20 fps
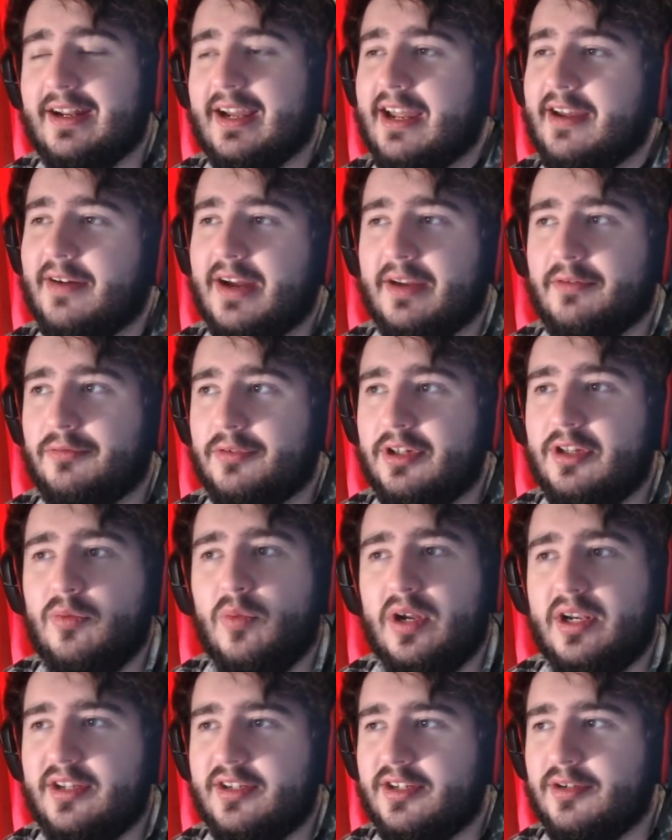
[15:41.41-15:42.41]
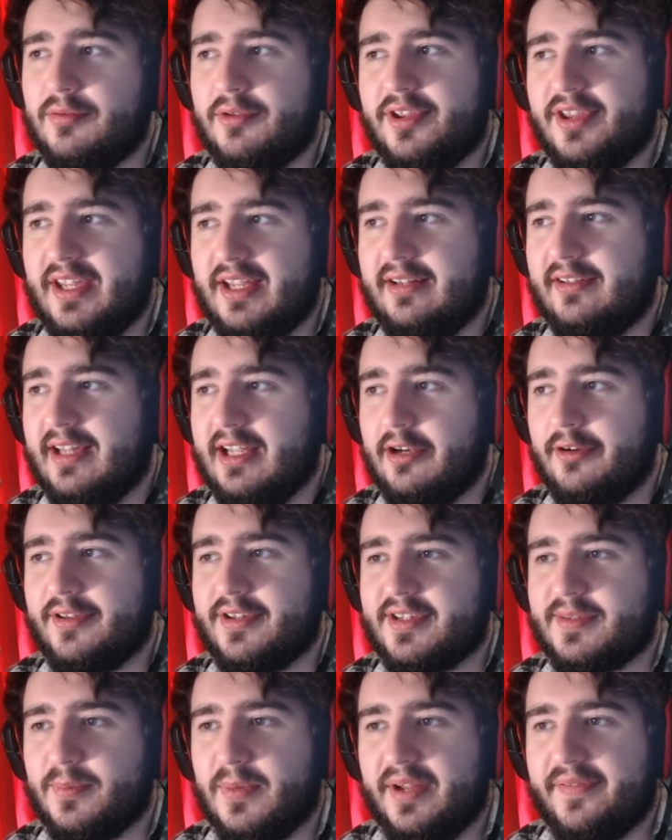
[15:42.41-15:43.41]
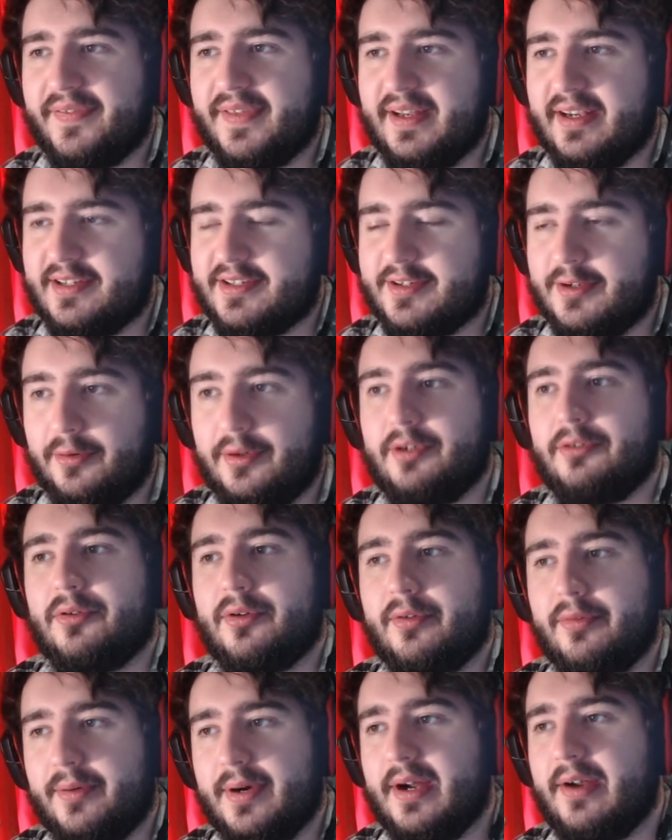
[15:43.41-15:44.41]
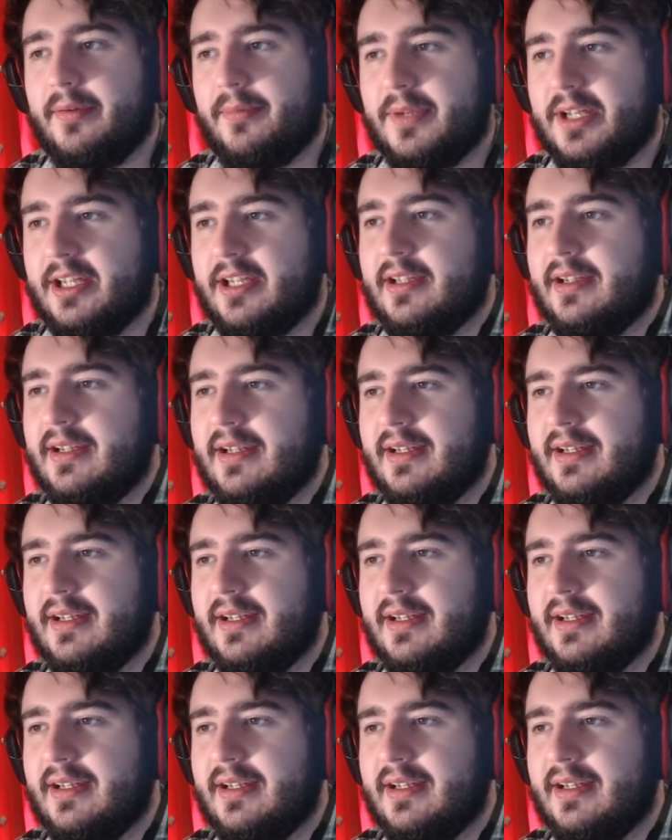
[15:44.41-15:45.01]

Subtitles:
I really want to do a thing later this month, and it's going to require me.